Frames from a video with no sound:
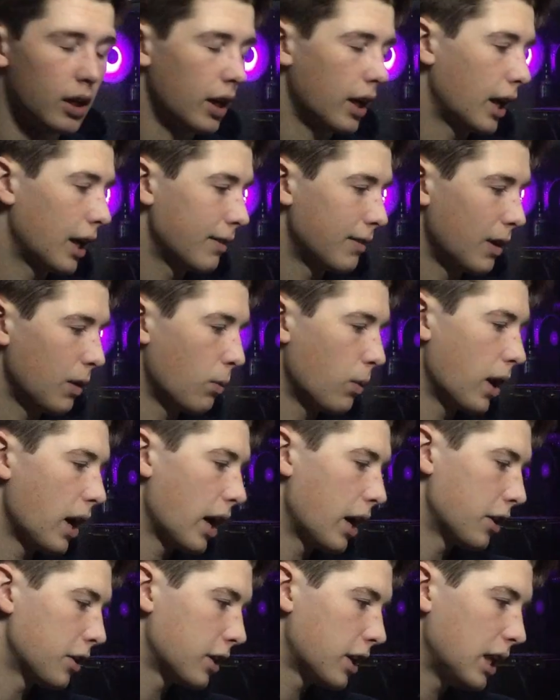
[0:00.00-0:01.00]
I have a
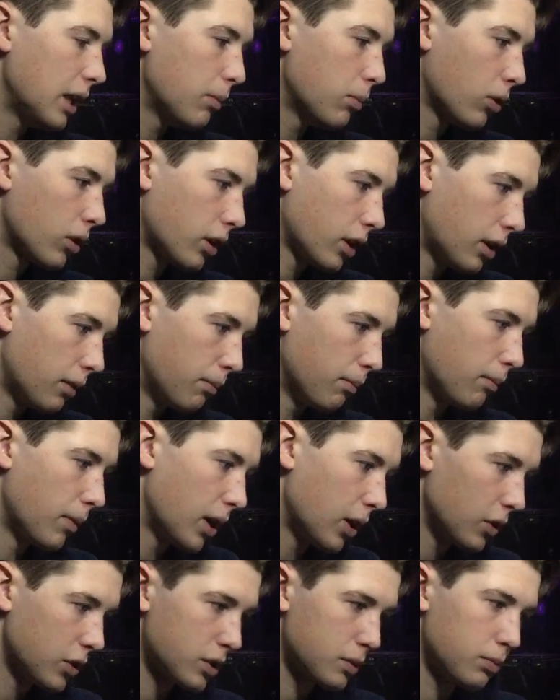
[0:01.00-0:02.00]
wired keyboard and
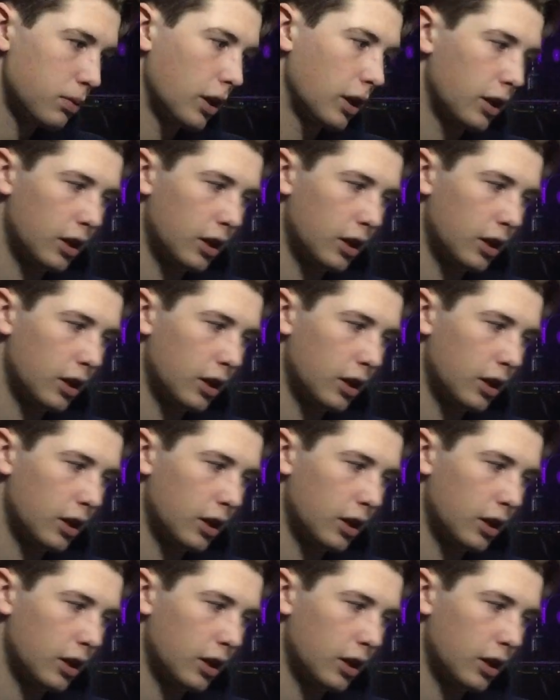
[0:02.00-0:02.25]
mouse plugged